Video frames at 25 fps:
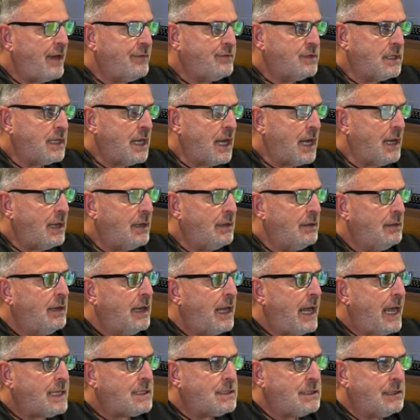star.
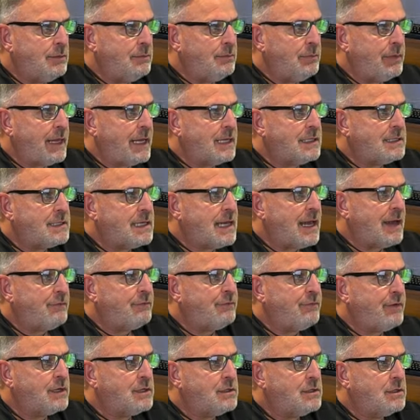Excellent place to have
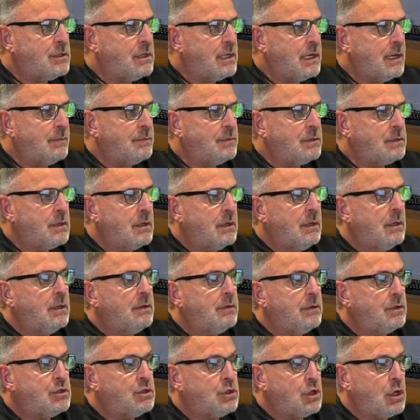fish and chips.
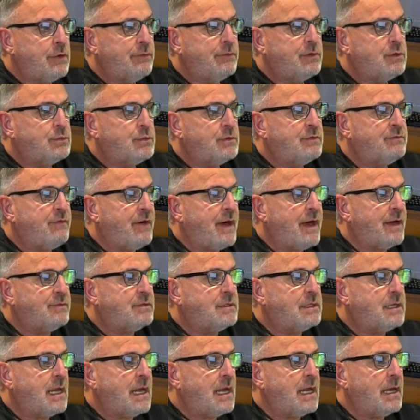The service was 5
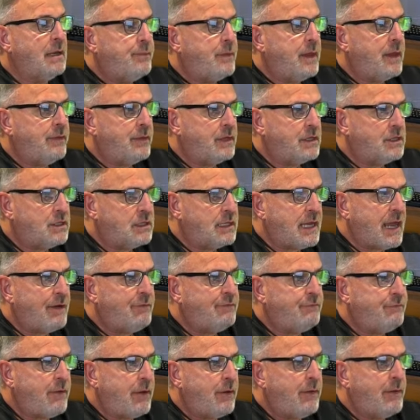star and the
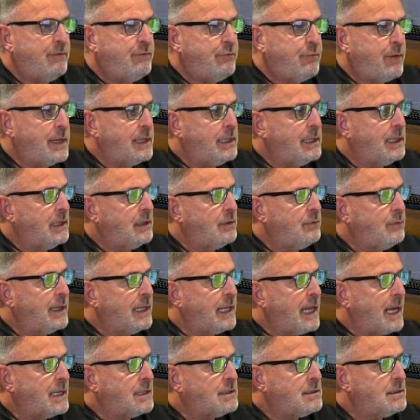staff very friendly and
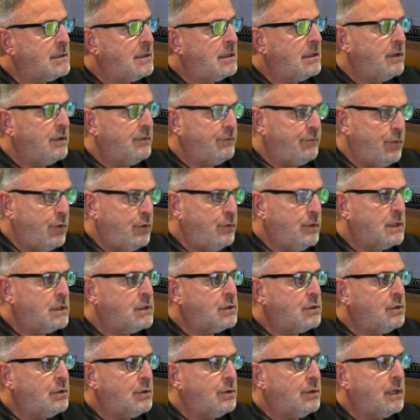relaxed. The food is
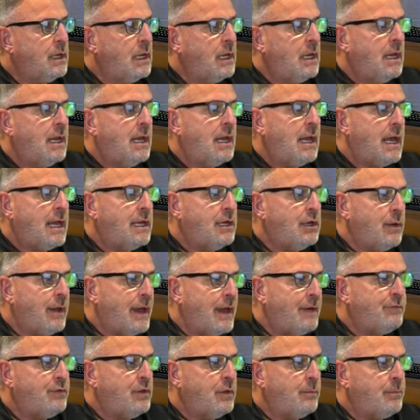good and you
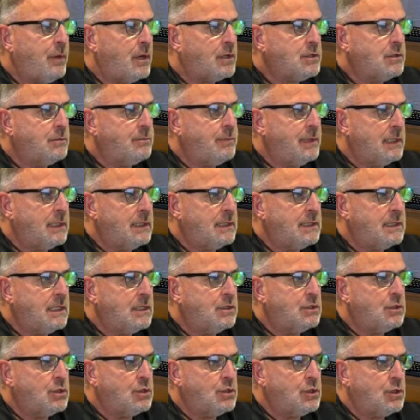have the possibility
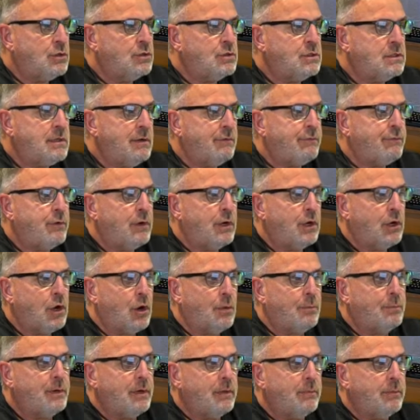to choose different
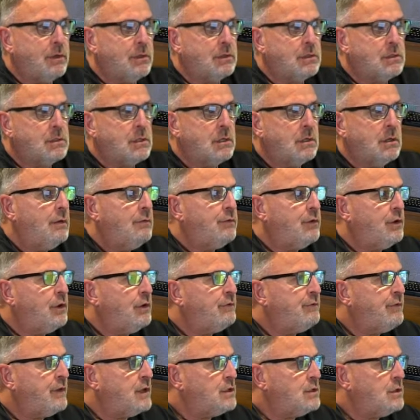accompaniments for your
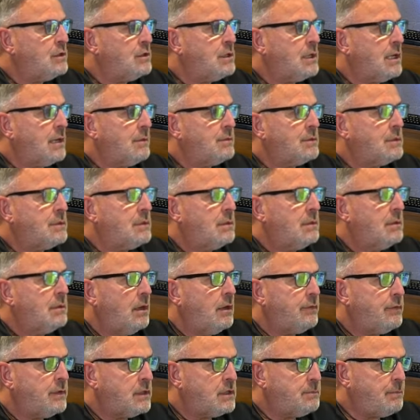fish and chips.
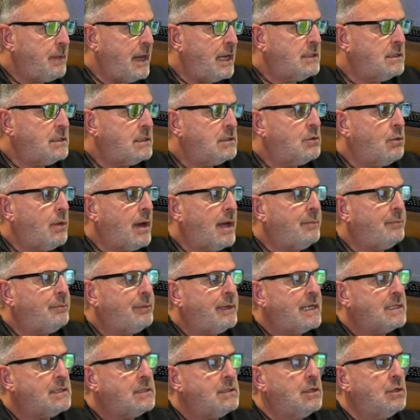The space is quite
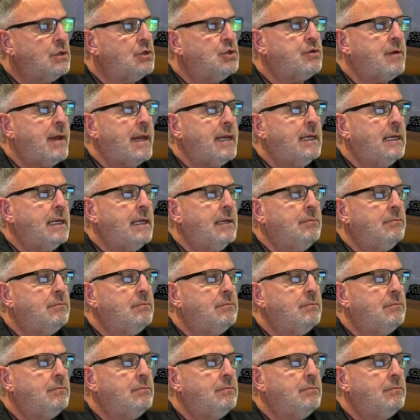pleasant and trendy.